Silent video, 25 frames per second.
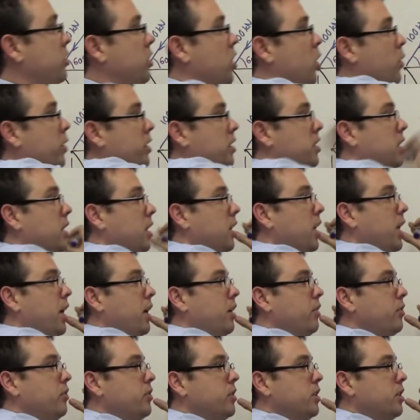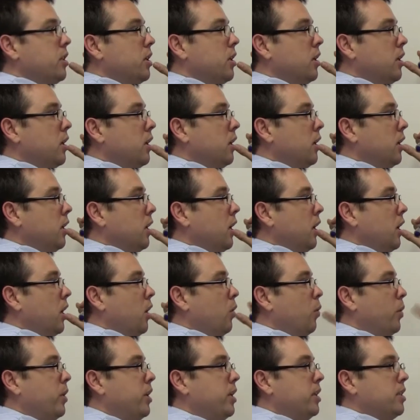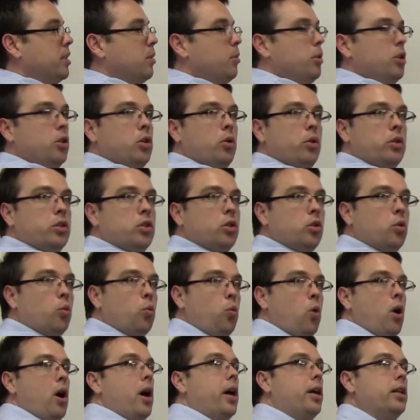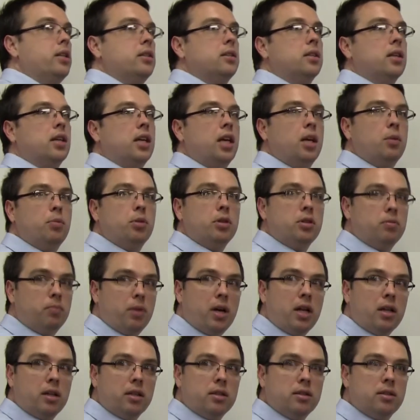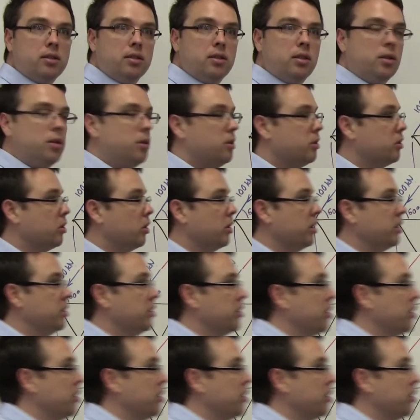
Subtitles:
going to the left, we need something going to the right to keep it balanced. So this is